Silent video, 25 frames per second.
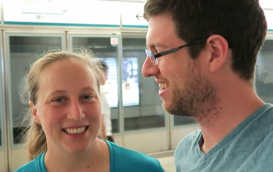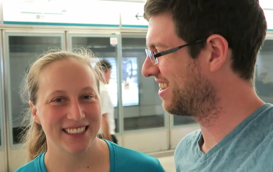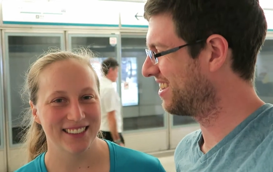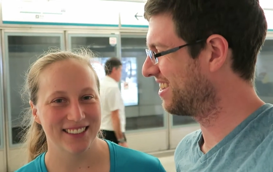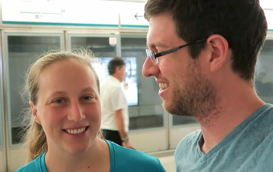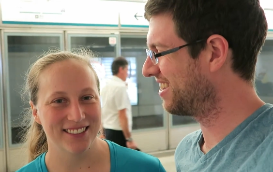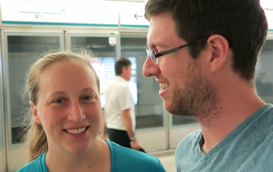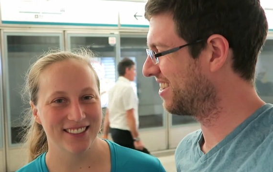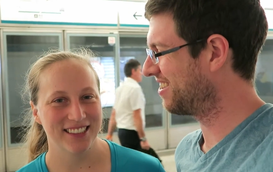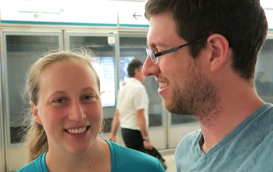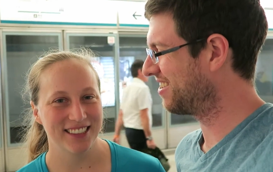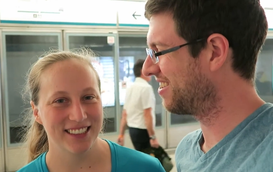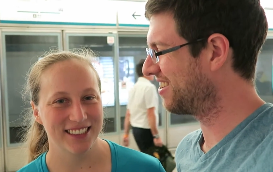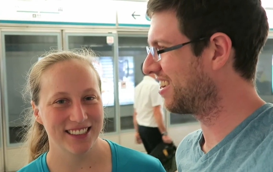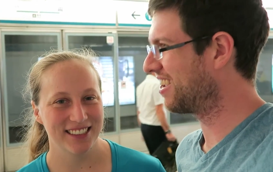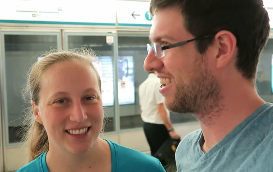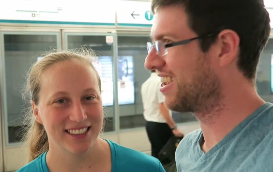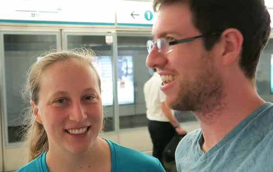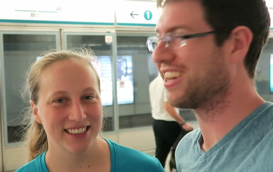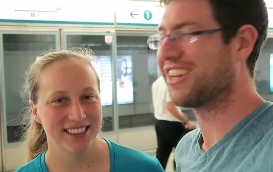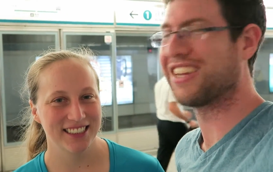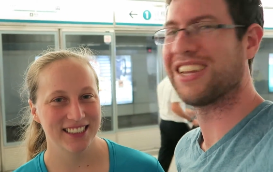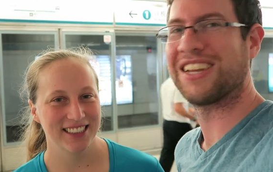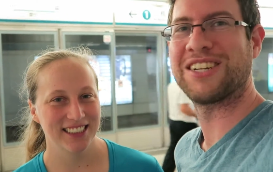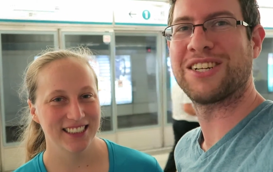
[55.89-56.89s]

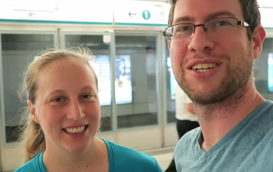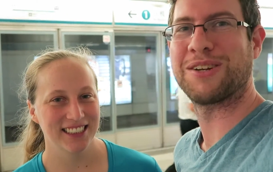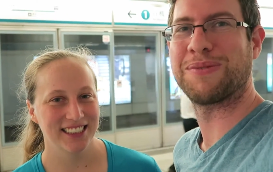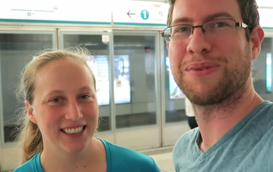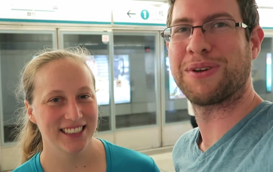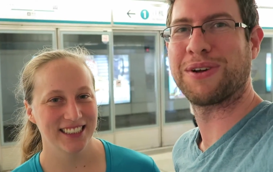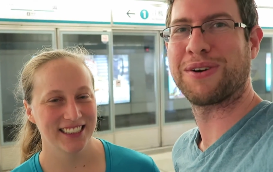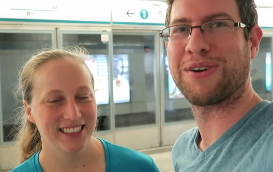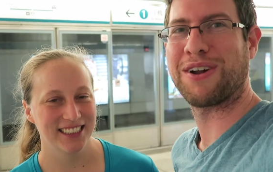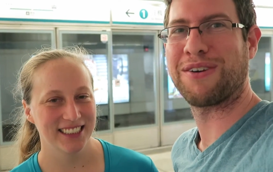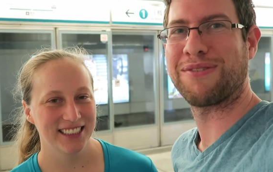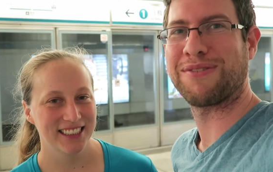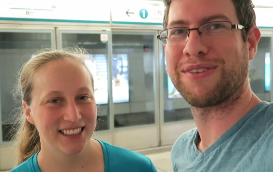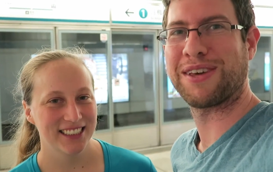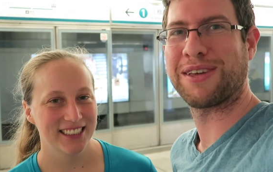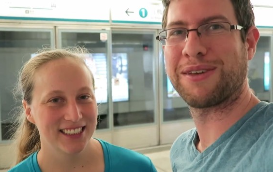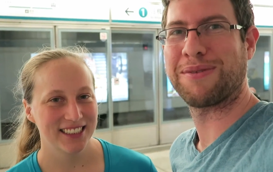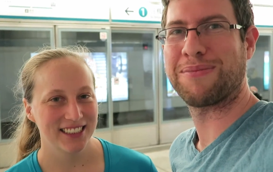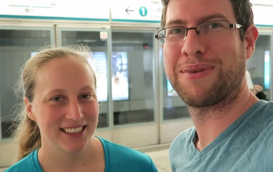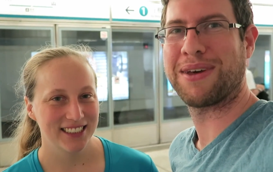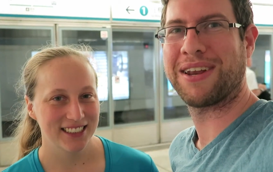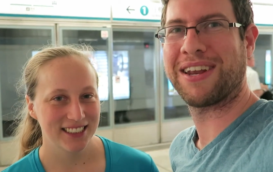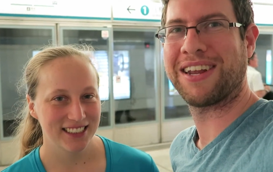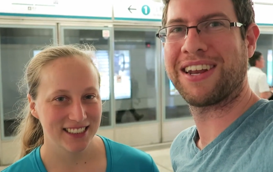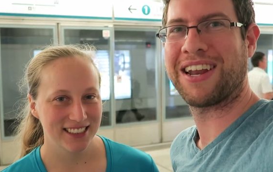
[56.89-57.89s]
Speaker 1: Yeah. Should be arriving any
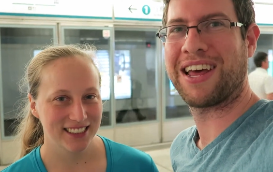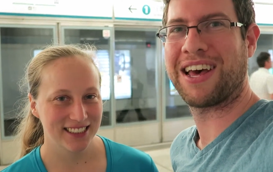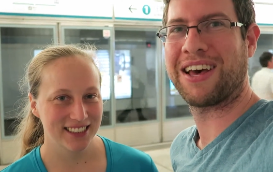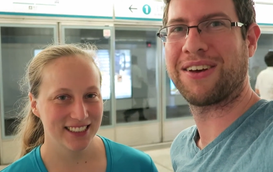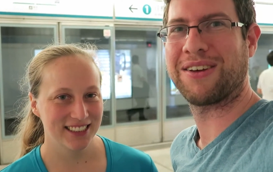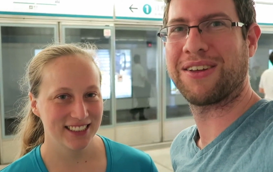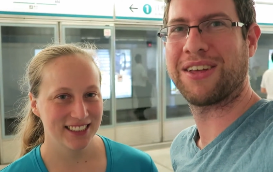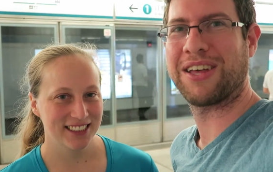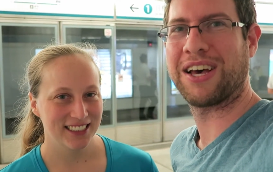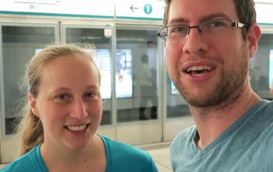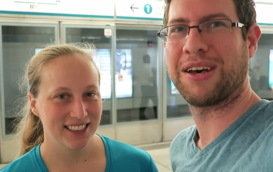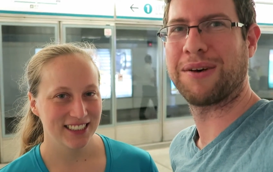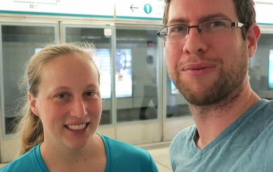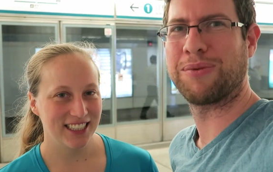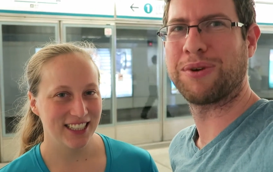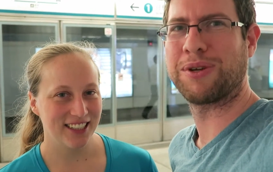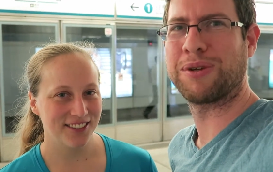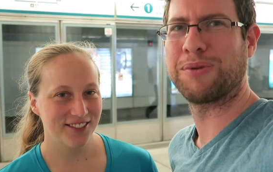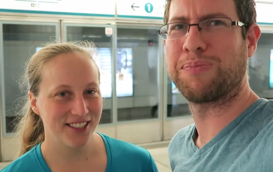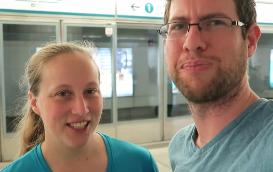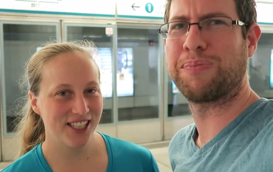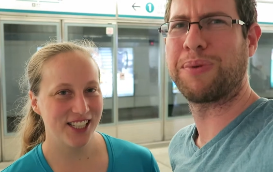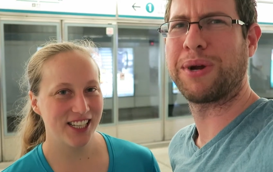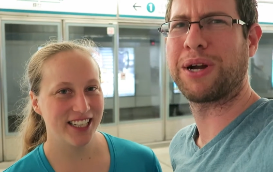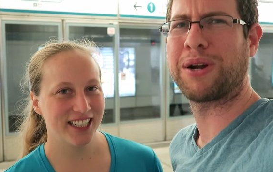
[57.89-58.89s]
minute now. Uh,
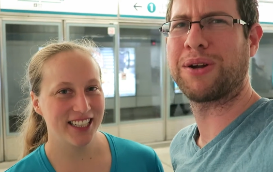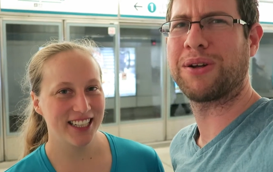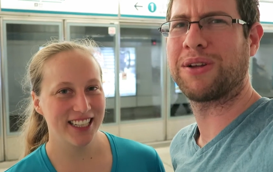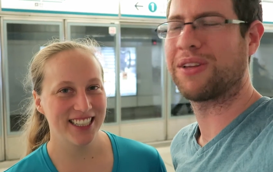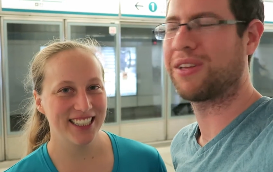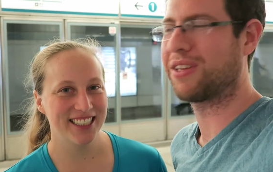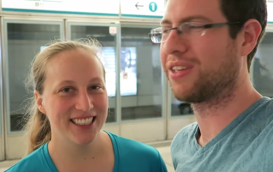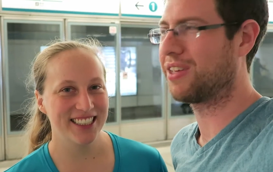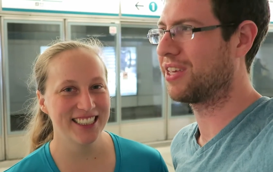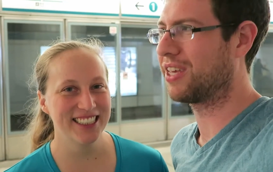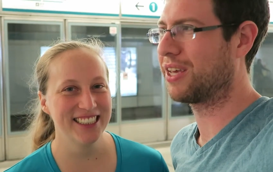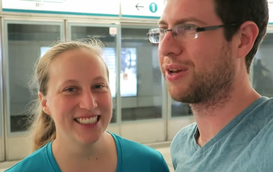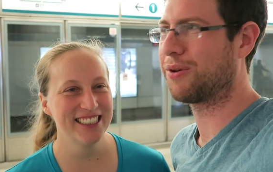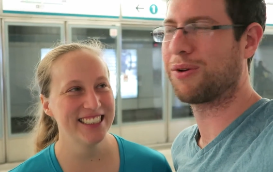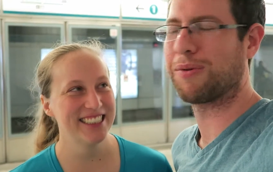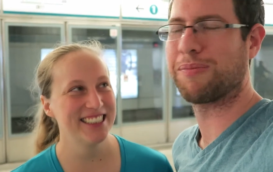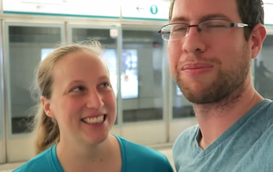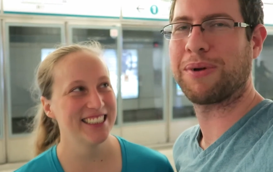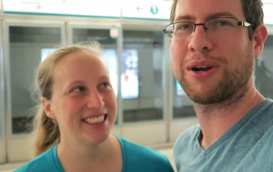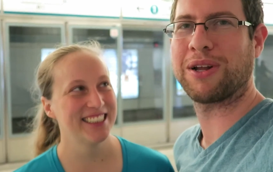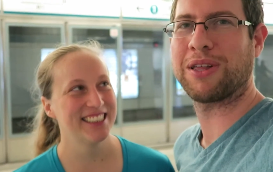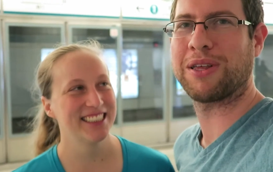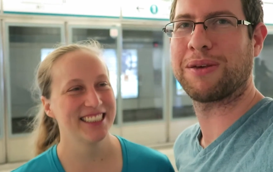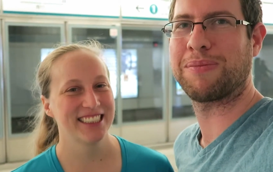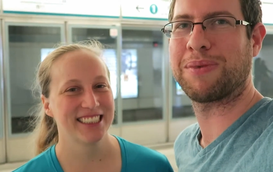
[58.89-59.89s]
we, bar we,
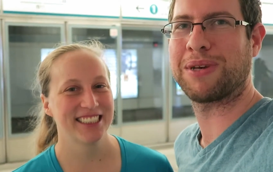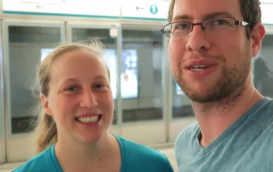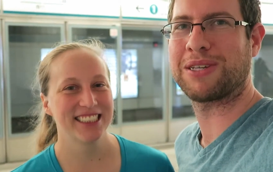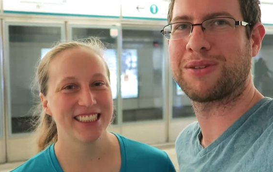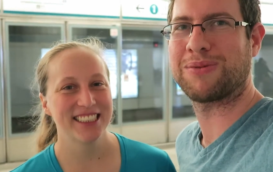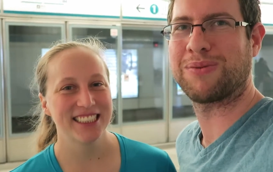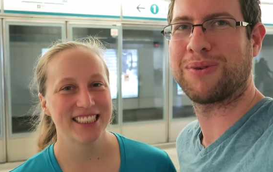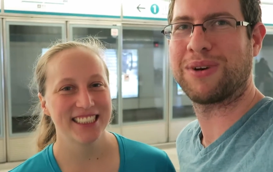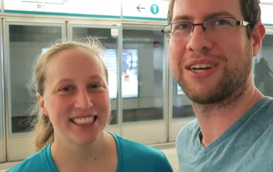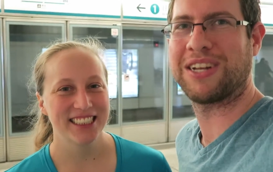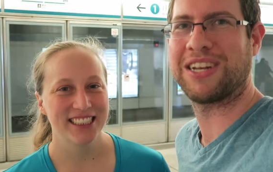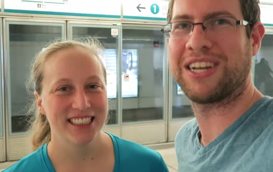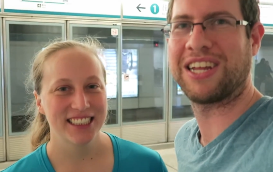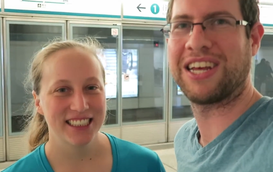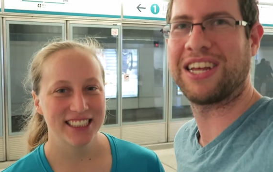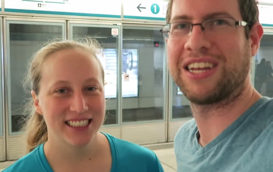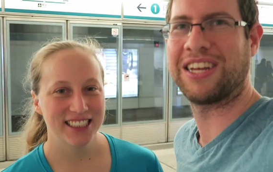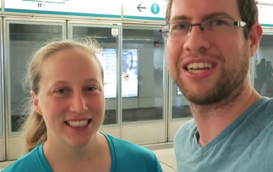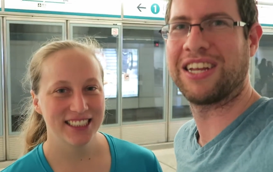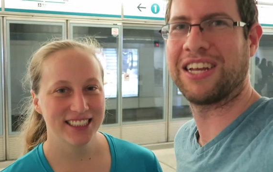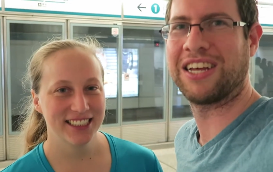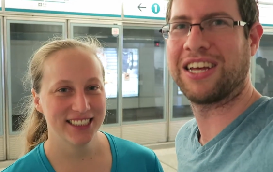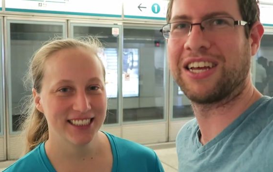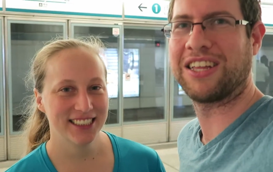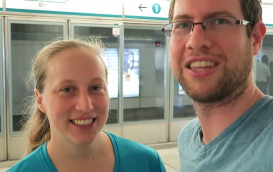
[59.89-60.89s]
barely missed one,
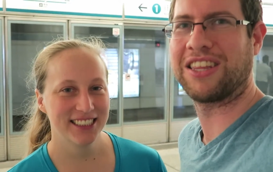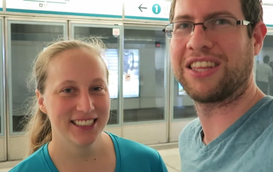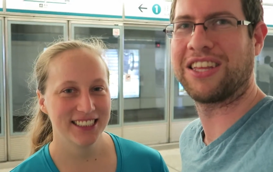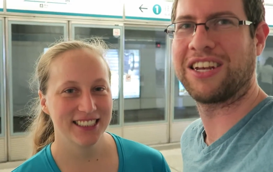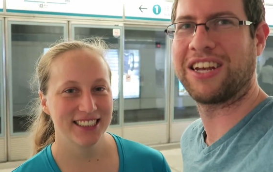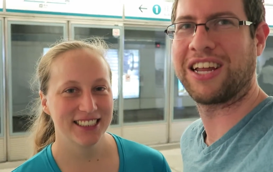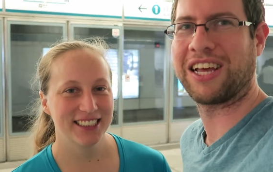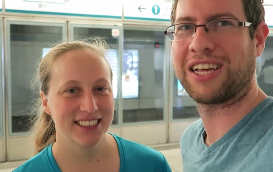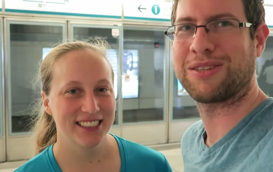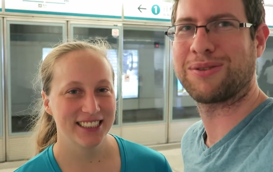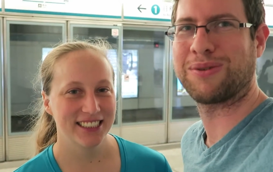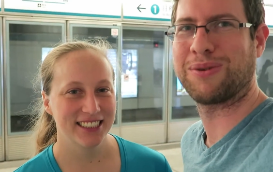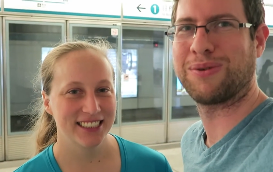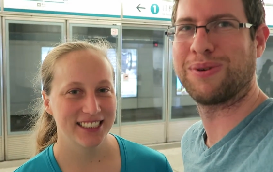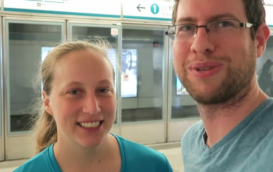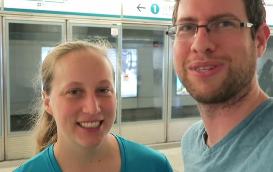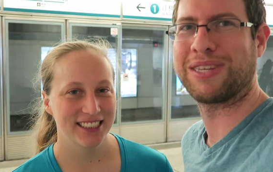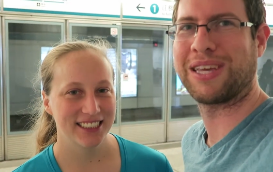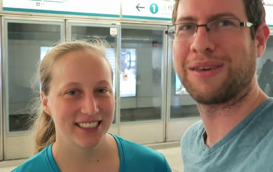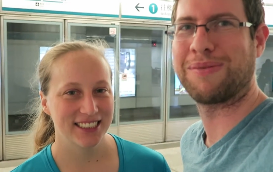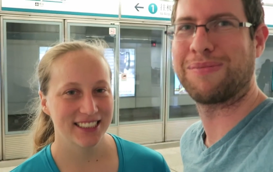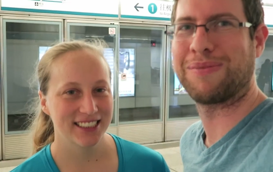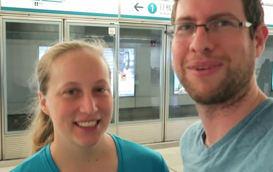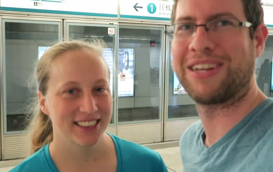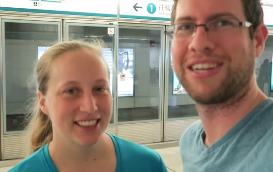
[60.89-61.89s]
and uh, the next one was
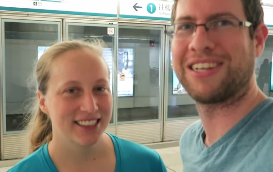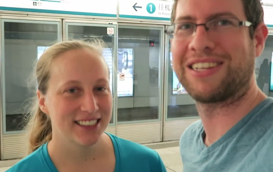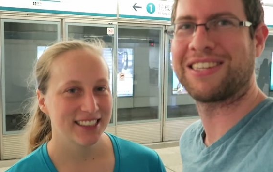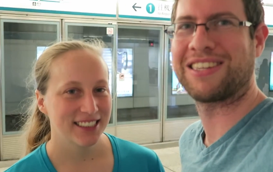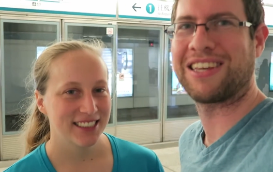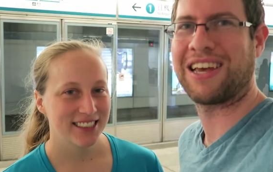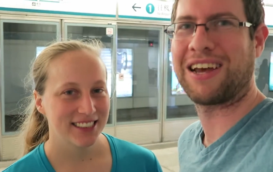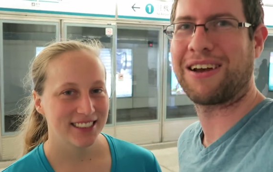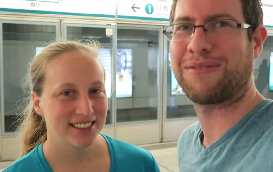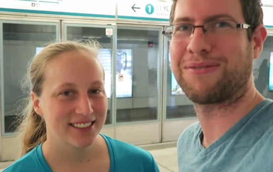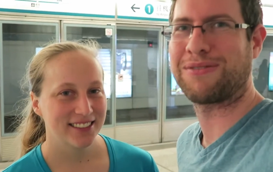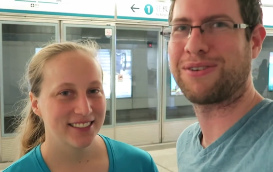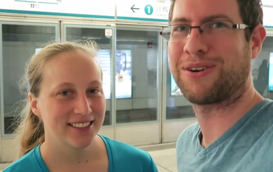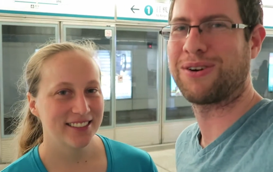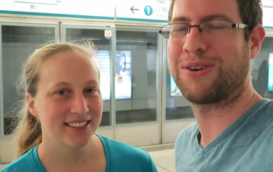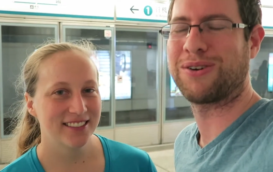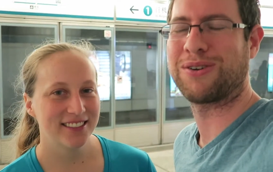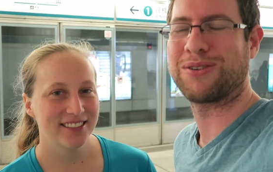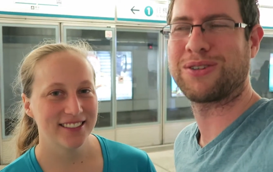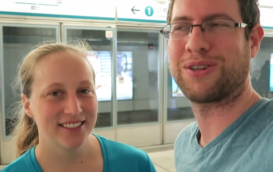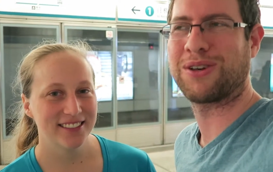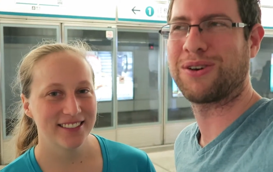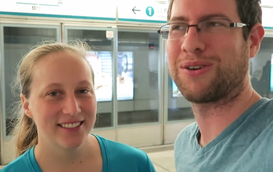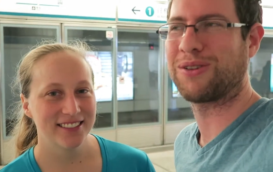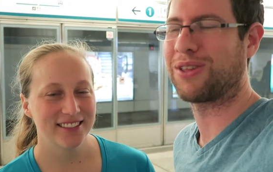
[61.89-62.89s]
eight minutes after,
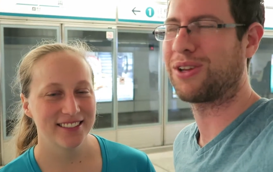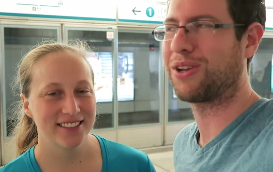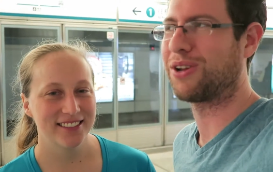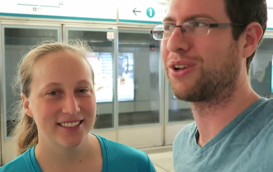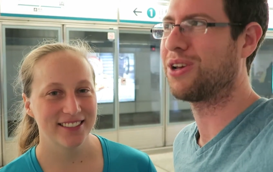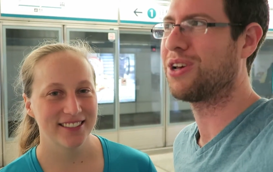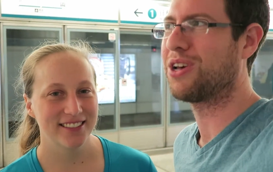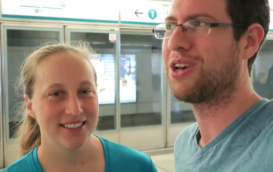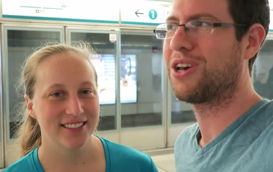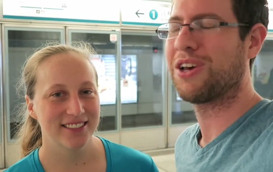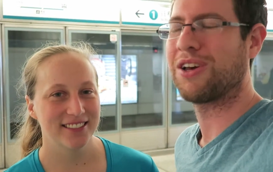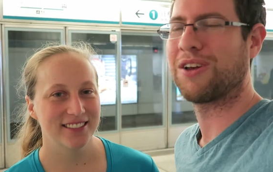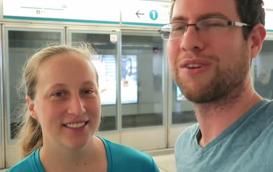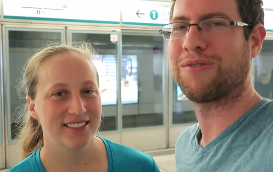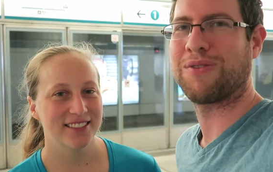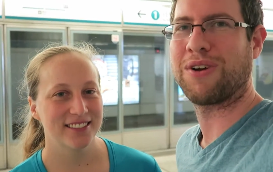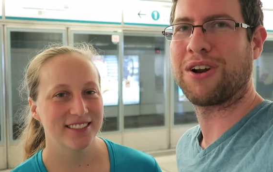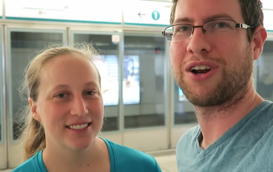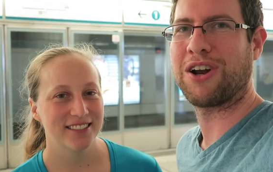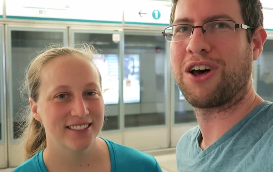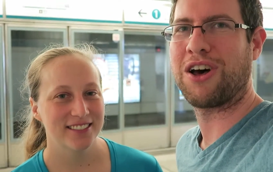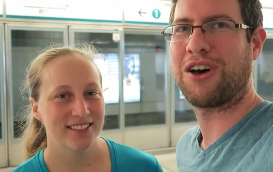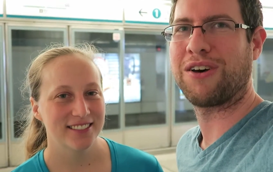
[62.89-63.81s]
so they run